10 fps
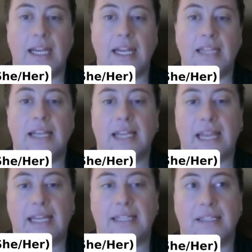In that
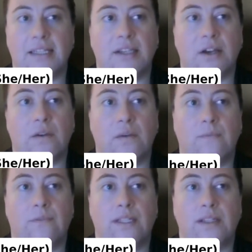case,
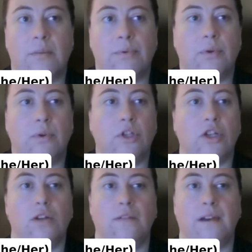so for example,
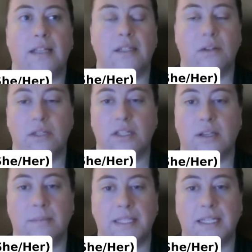you've had
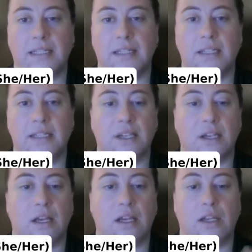long-term sickness,
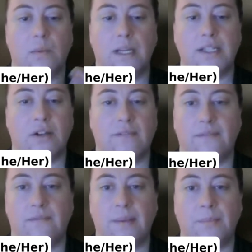you went
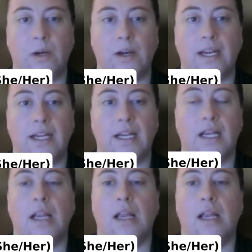off in February,